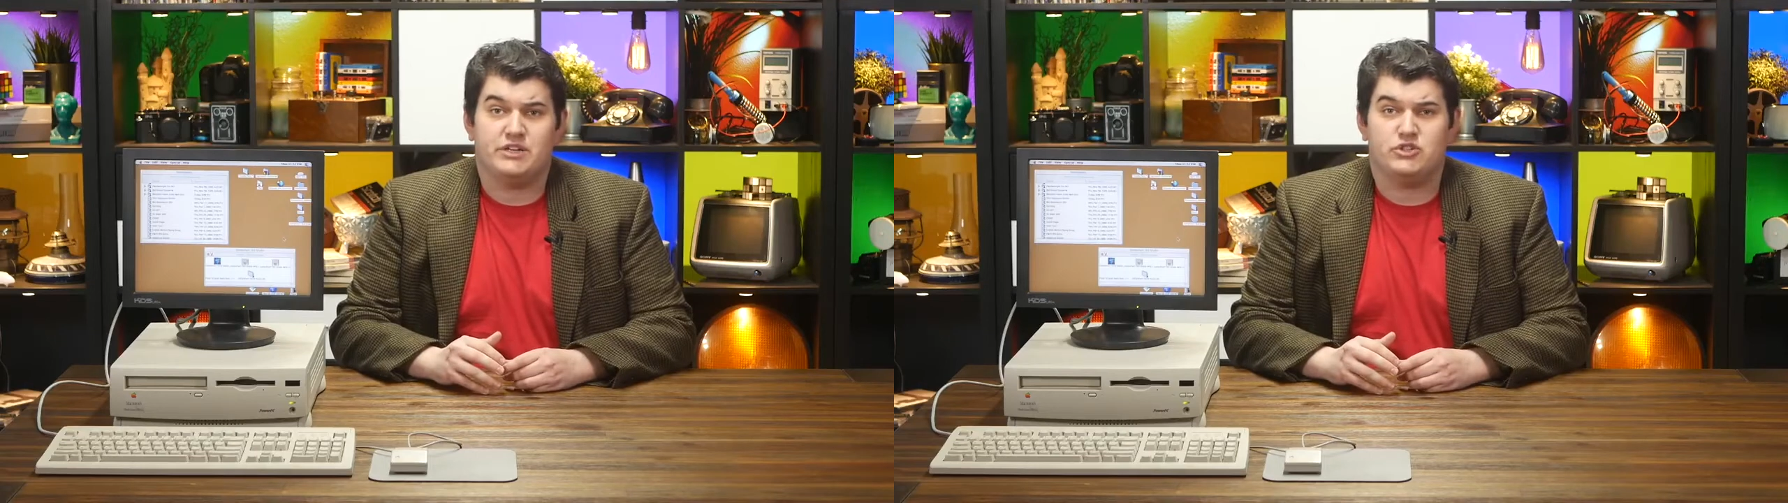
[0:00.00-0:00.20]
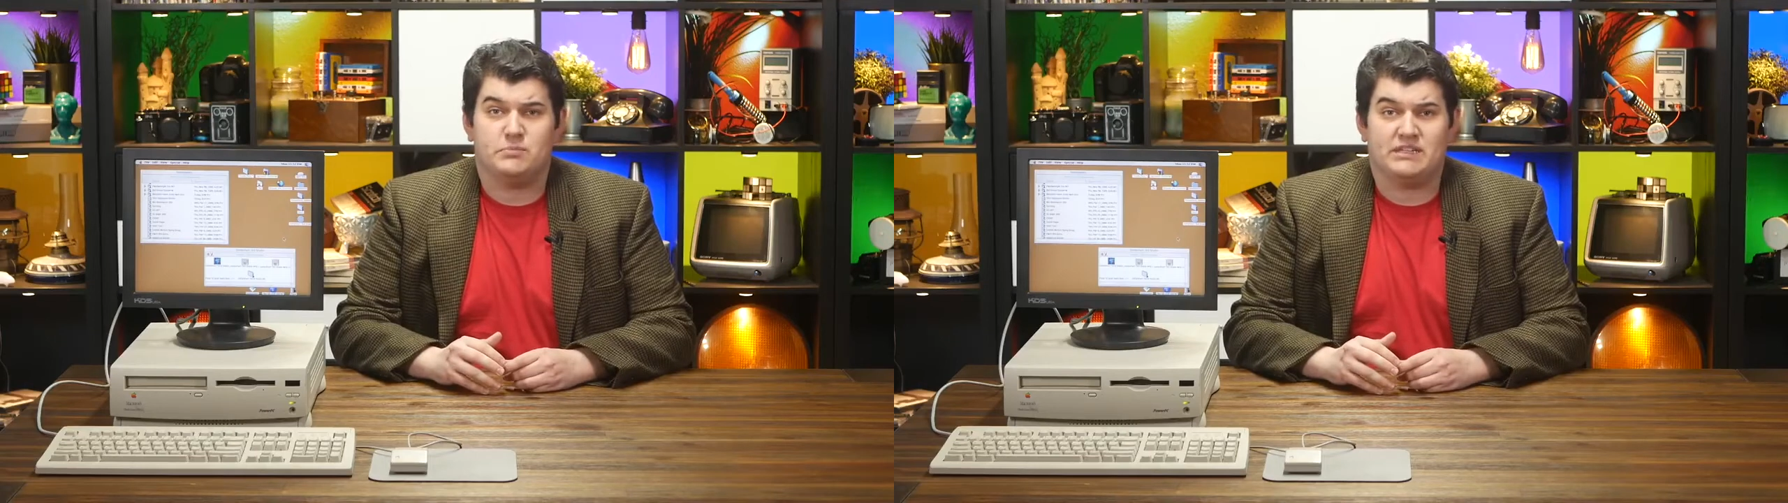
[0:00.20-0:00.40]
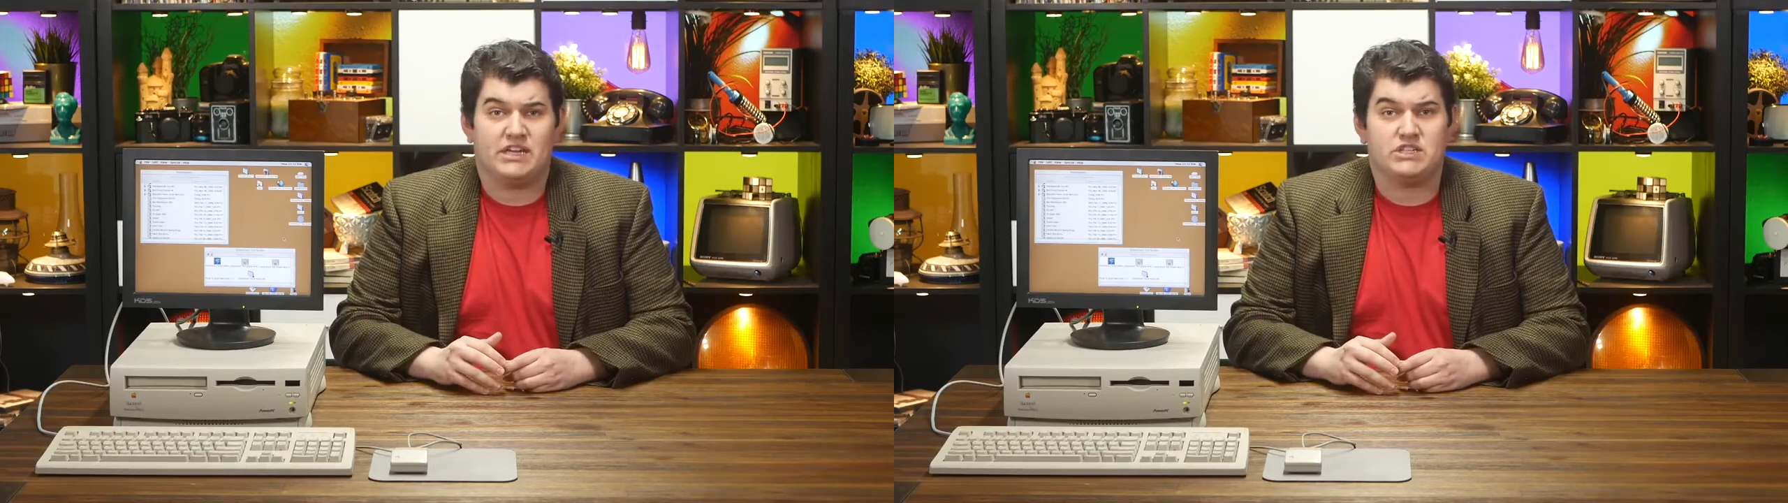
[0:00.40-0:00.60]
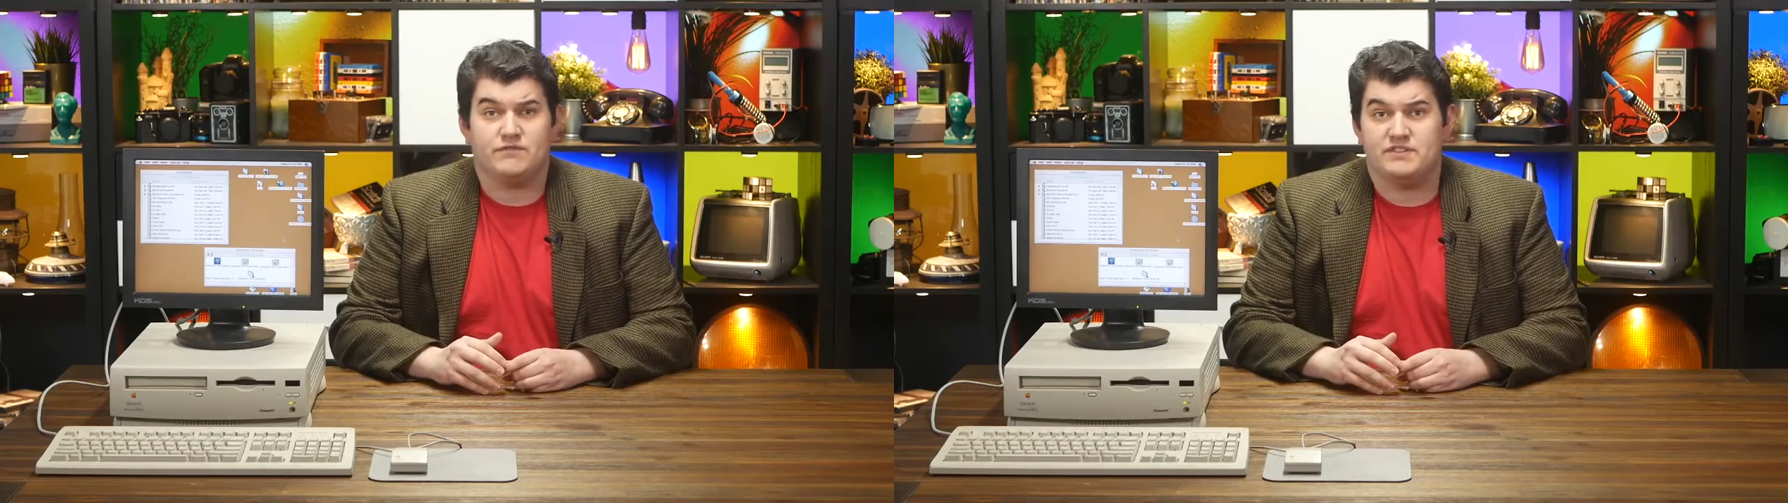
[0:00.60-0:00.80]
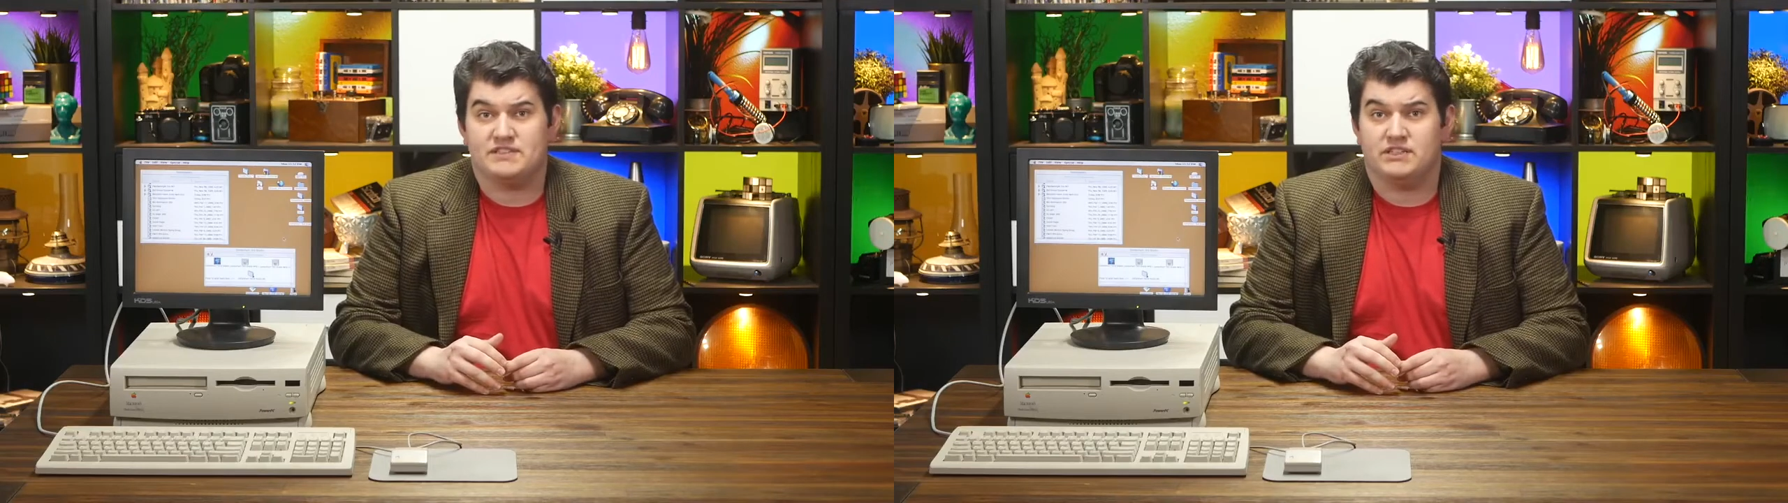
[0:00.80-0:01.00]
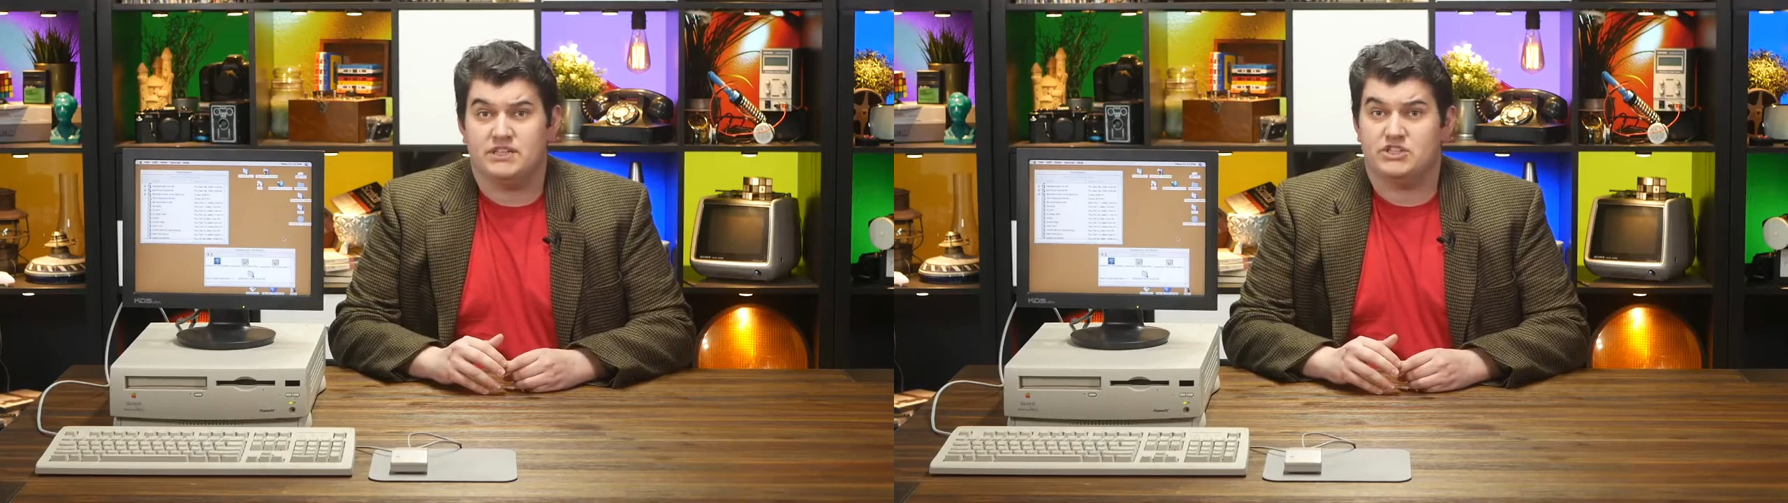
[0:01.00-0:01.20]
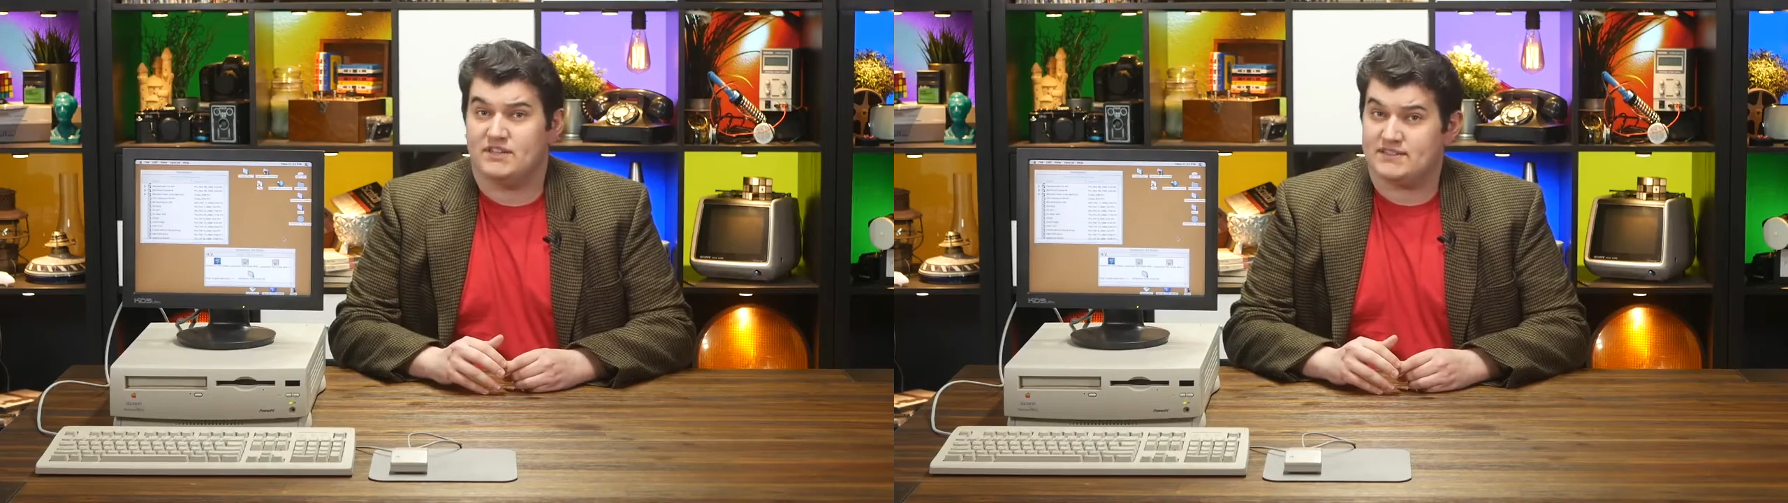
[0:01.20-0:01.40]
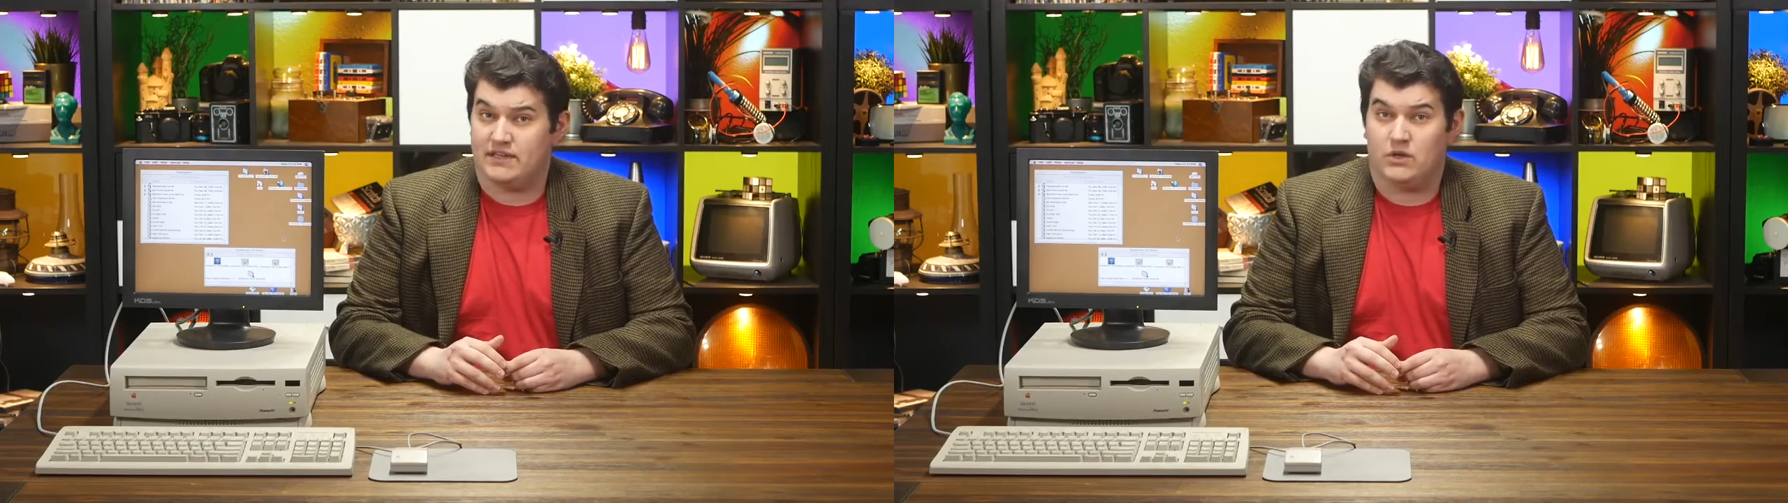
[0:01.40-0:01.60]
and duplication facility
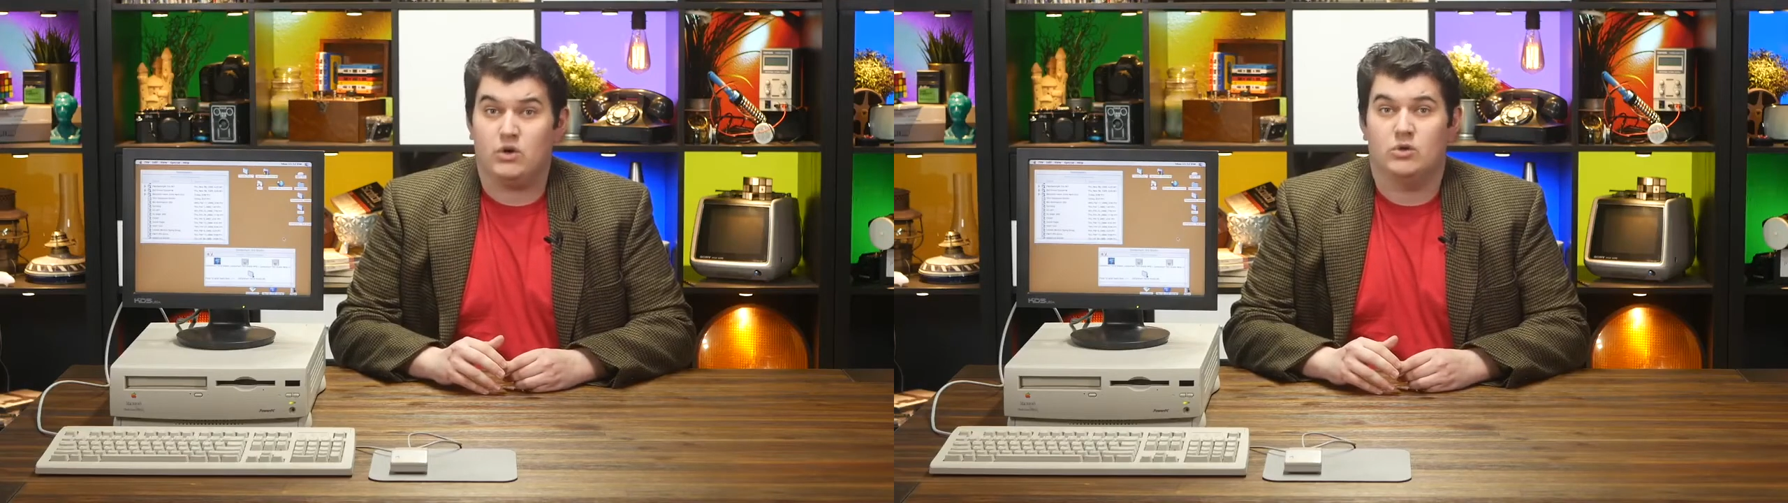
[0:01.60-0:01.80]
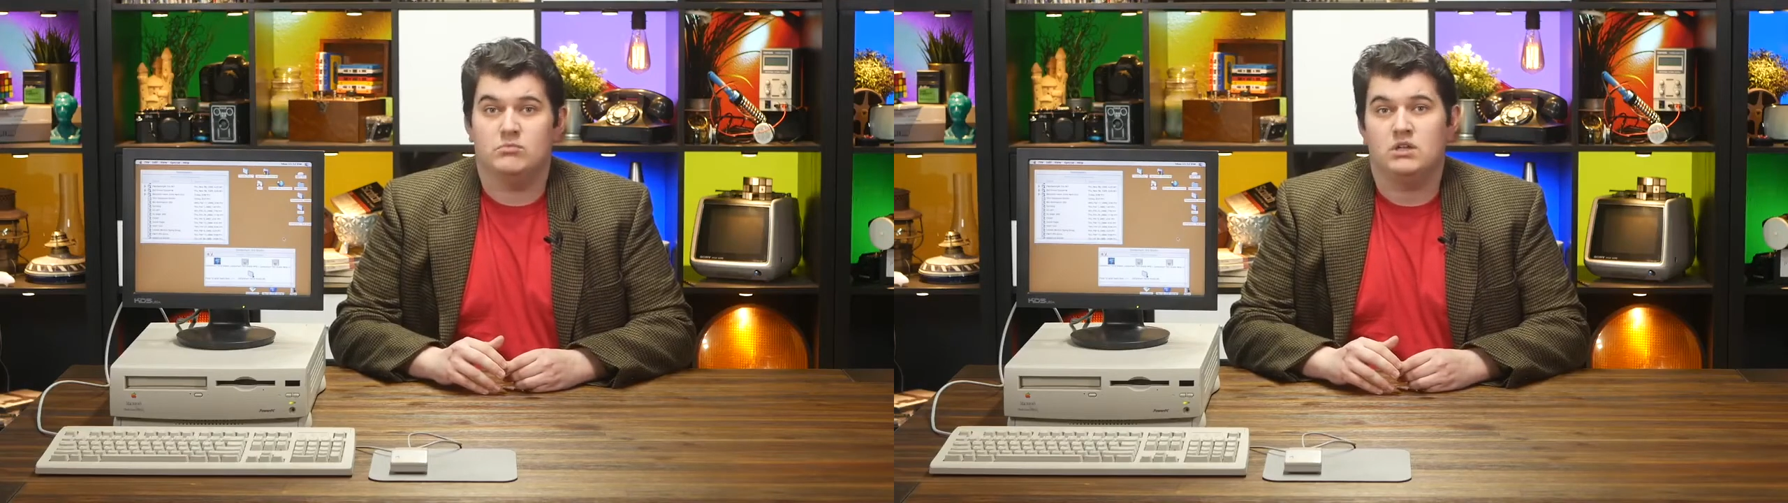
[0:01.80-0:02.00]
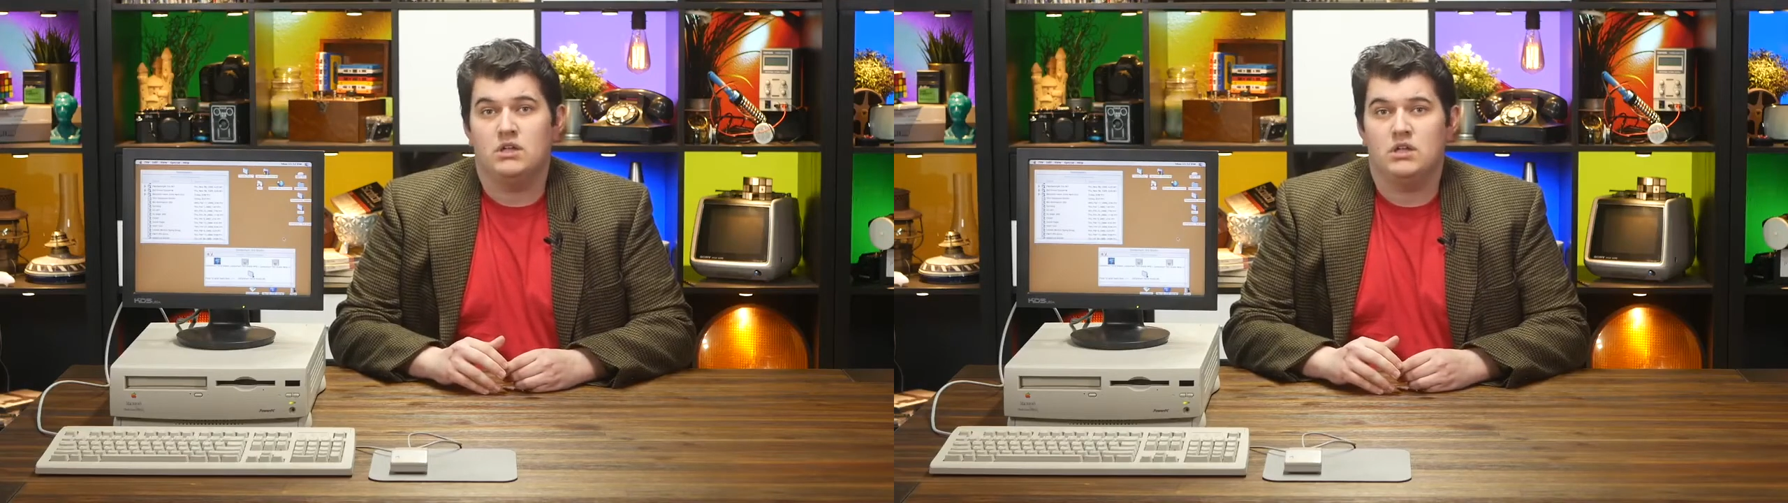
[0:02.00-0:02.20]
just at home.